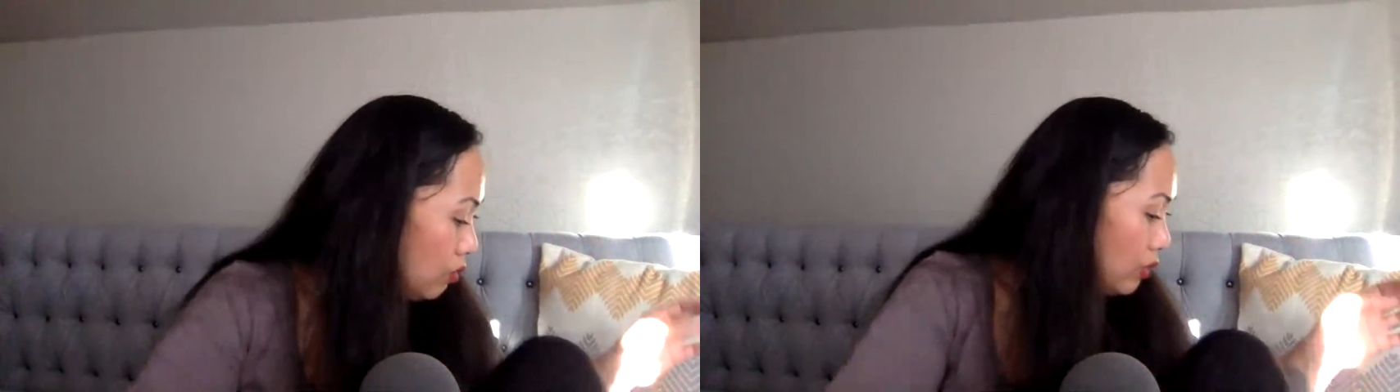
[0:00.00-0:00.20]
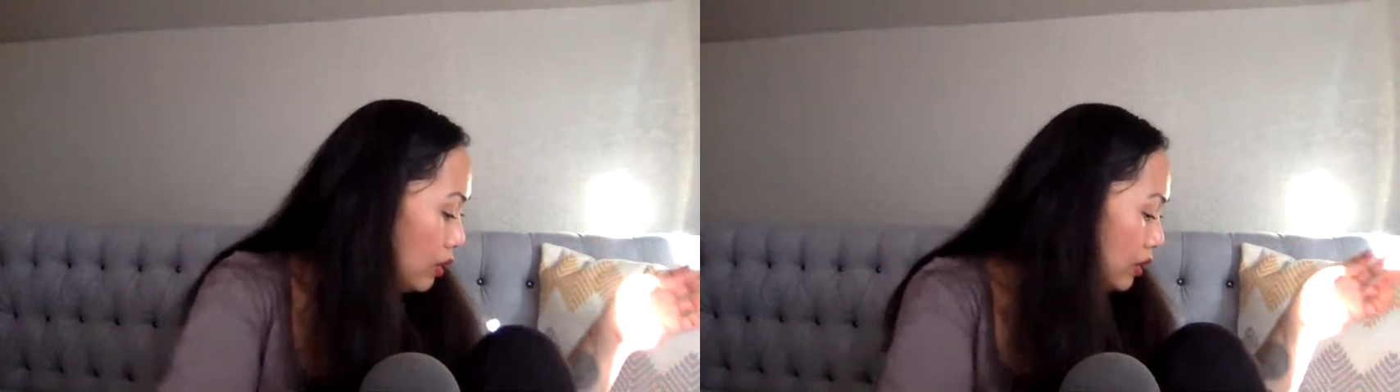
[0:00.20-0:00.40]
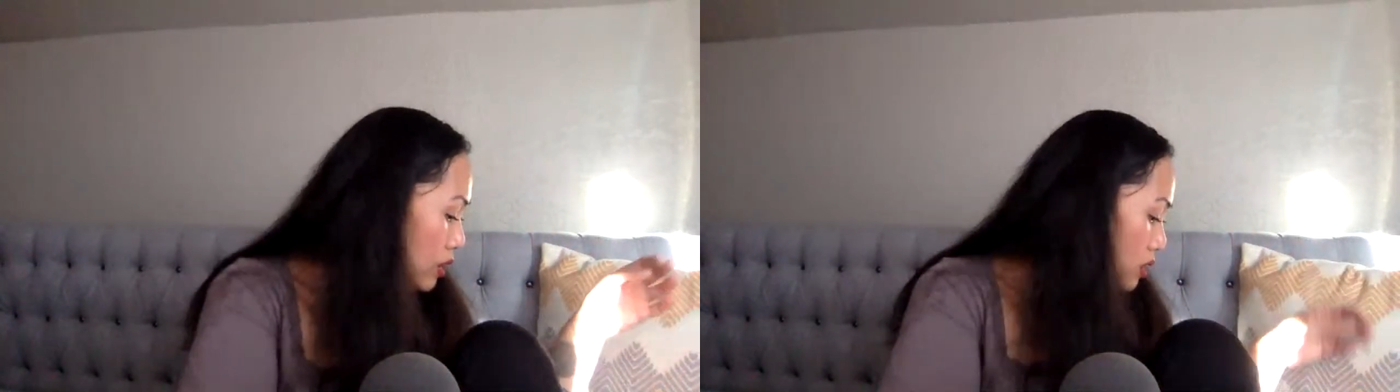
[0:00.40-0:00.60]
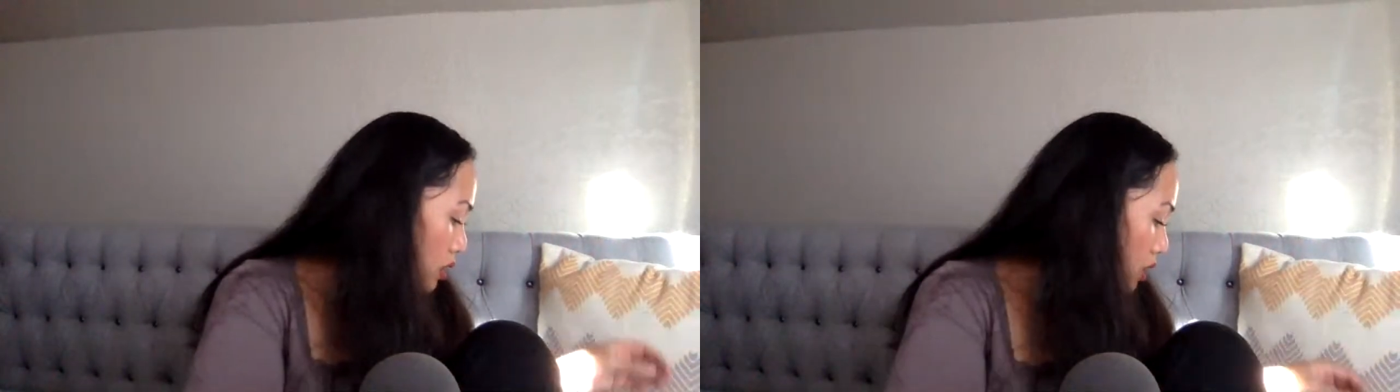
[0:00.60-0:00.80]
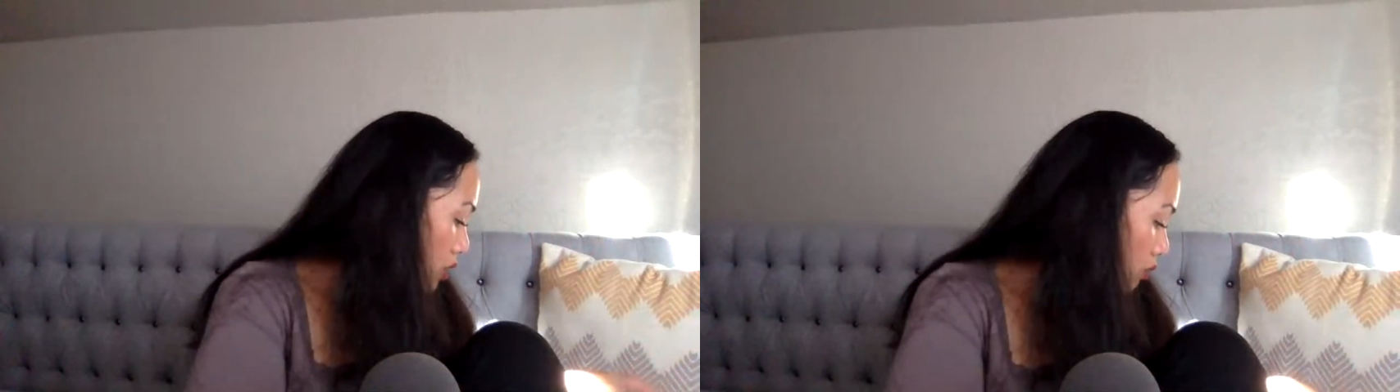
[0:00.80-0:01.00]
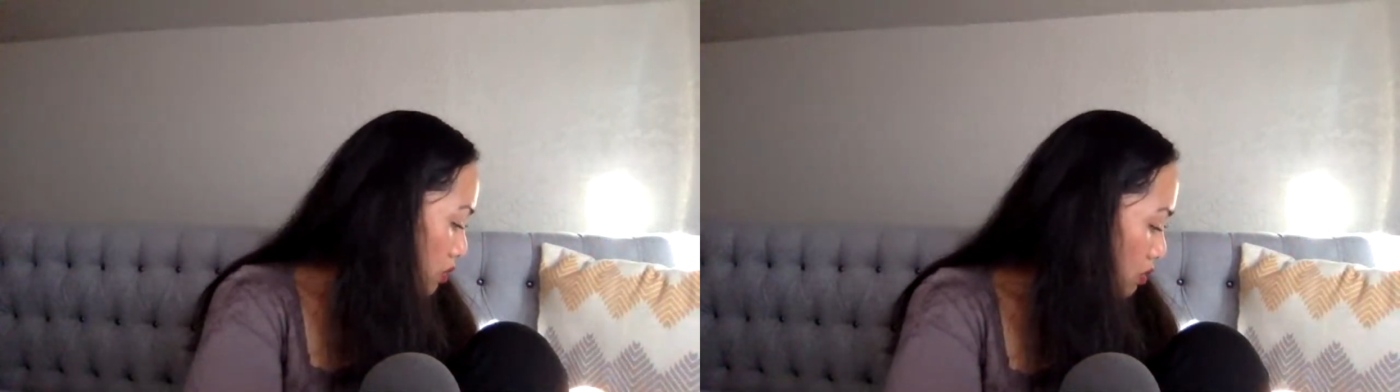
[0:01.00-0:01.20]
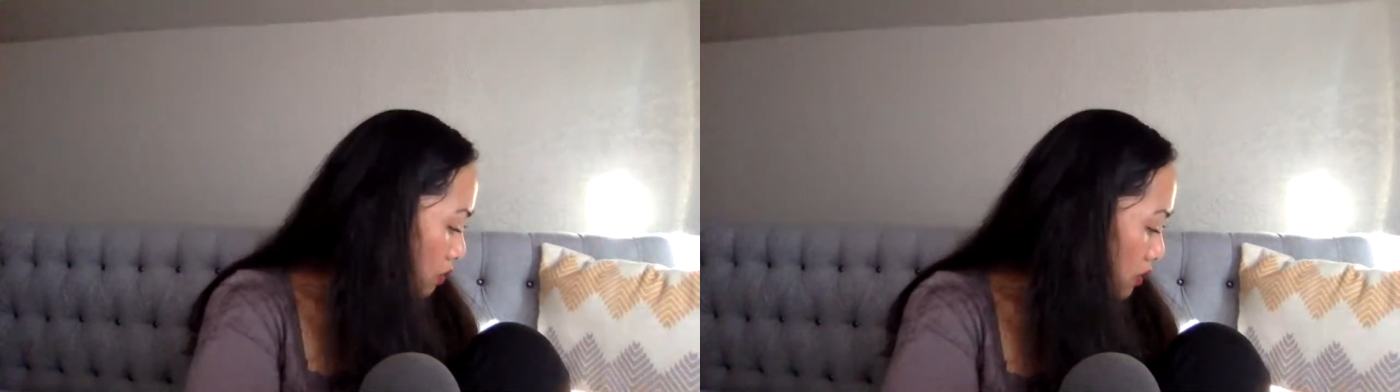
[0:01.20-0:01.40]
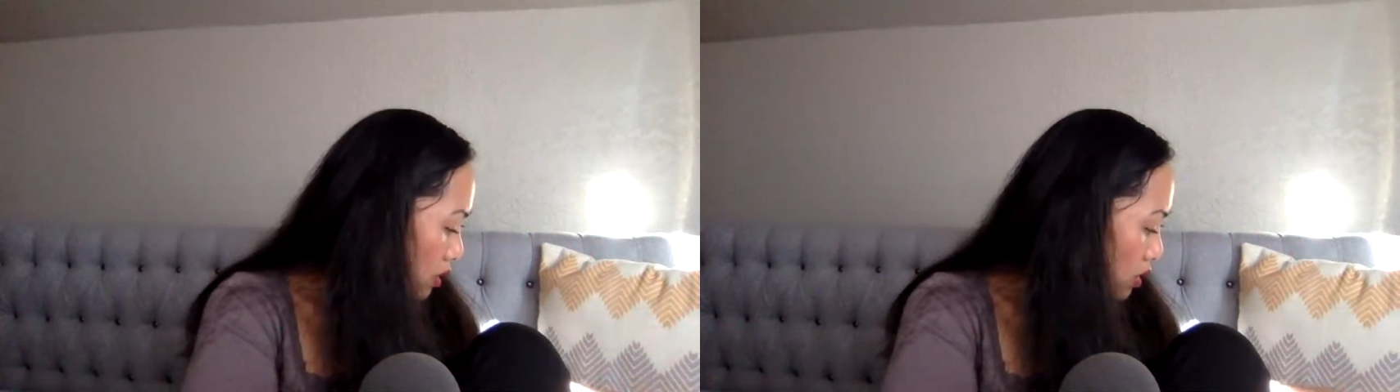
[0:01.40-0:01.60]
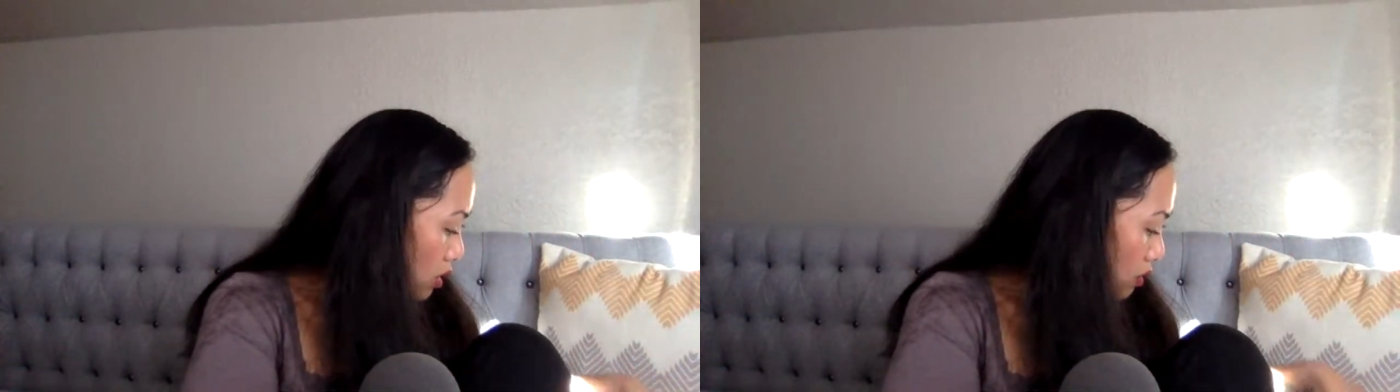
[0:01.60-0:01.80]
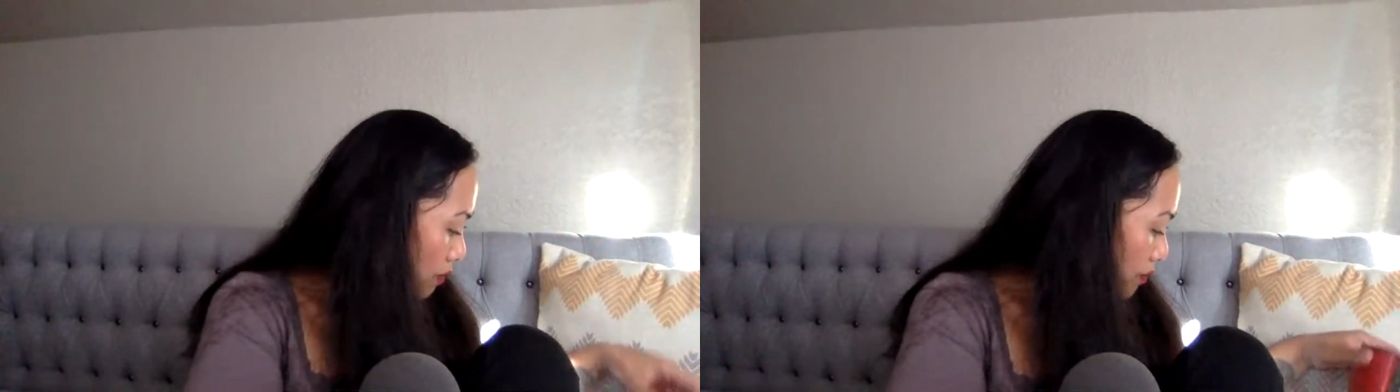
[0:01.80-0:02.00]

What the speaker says: where is it? It was over here.